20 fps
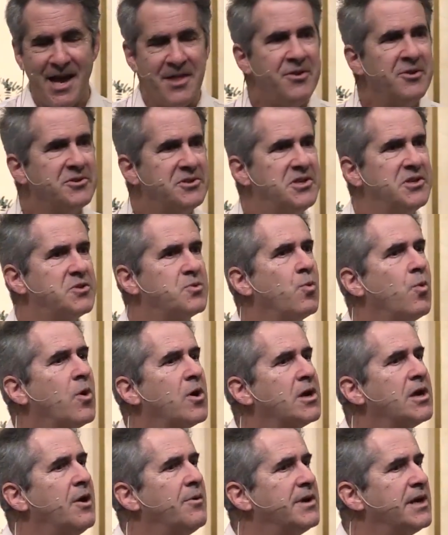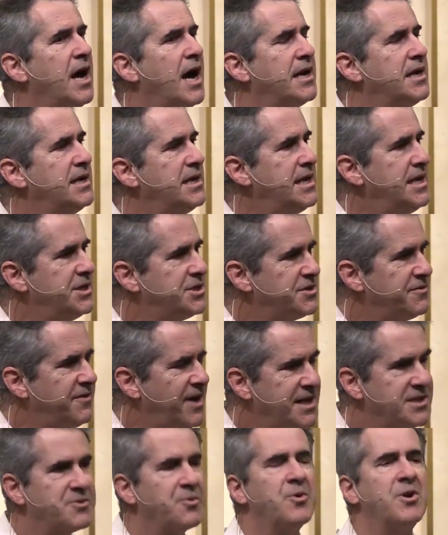There's this war going on in each of
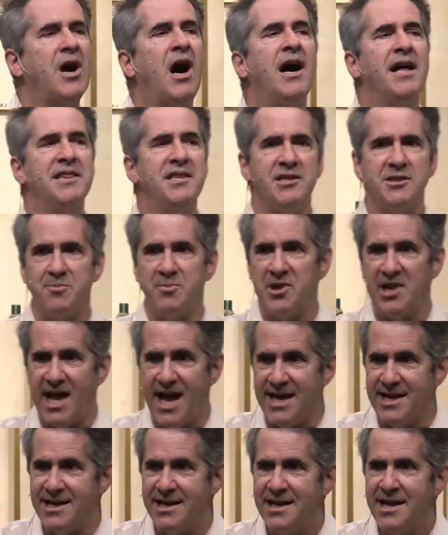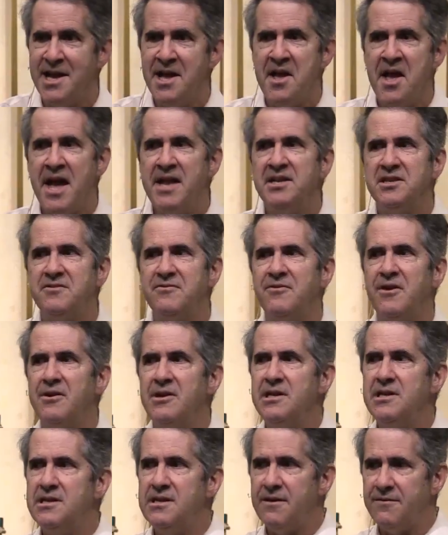us. We're on this planet, and it's
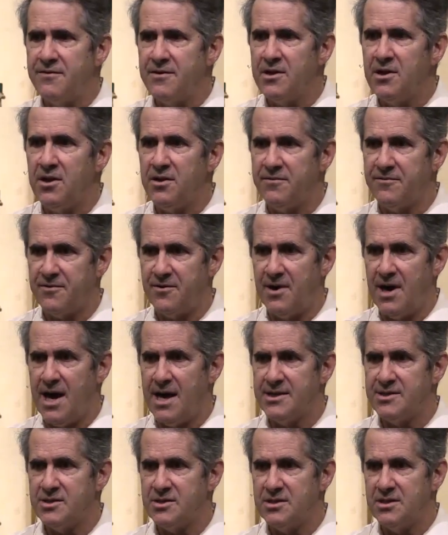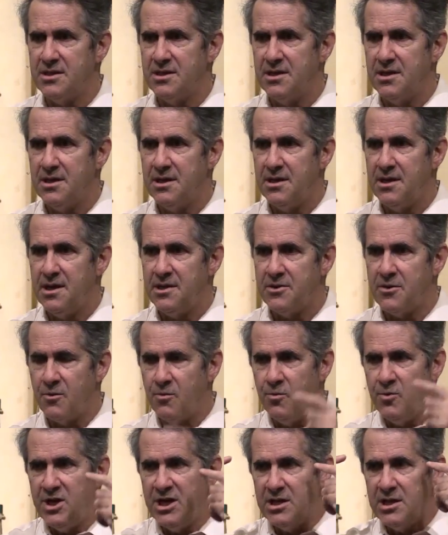very difficult for us to
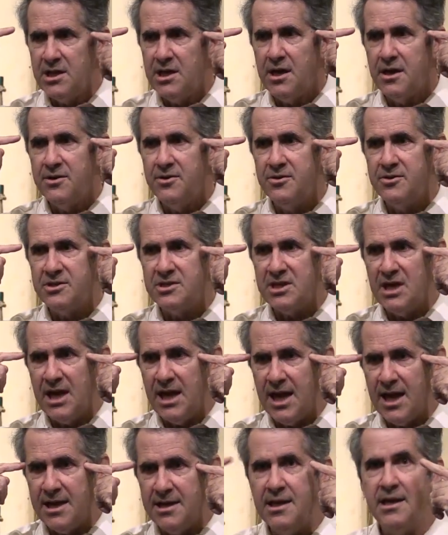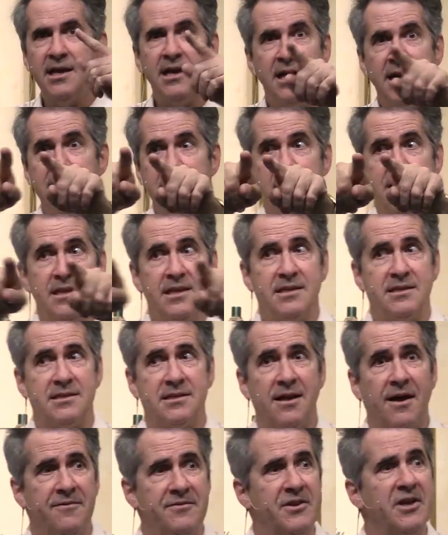really understand that this
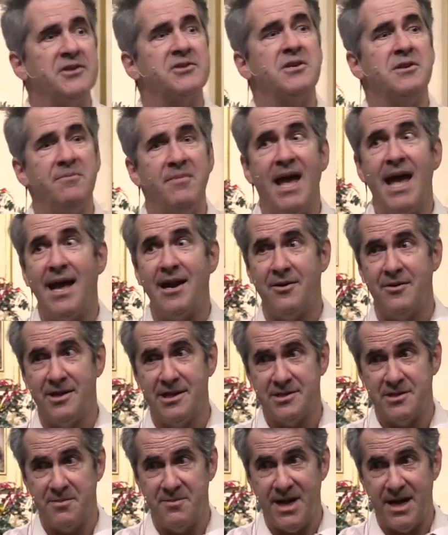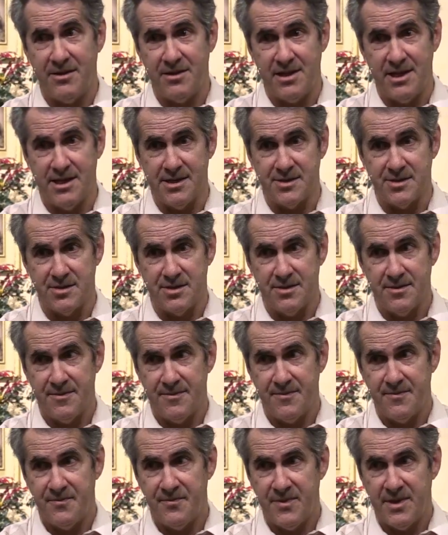stuff doesn't matter. It's about this.
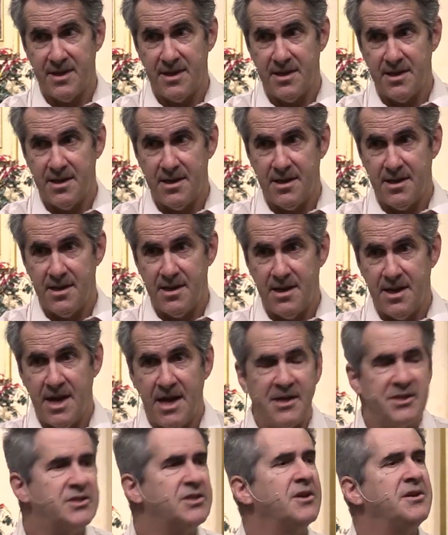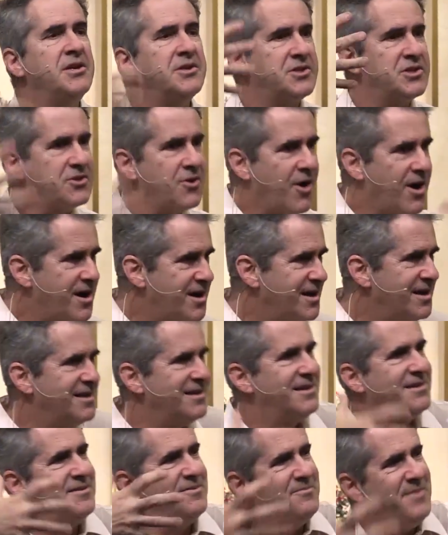So you start
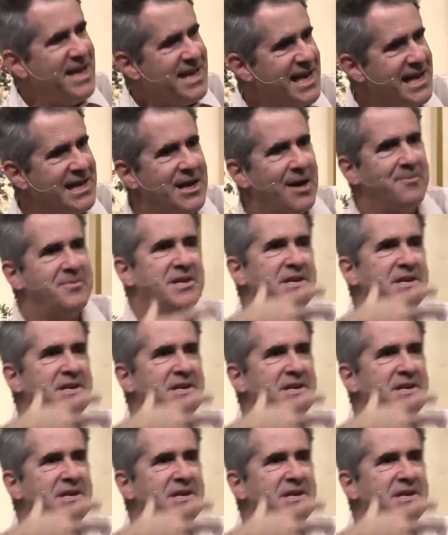making up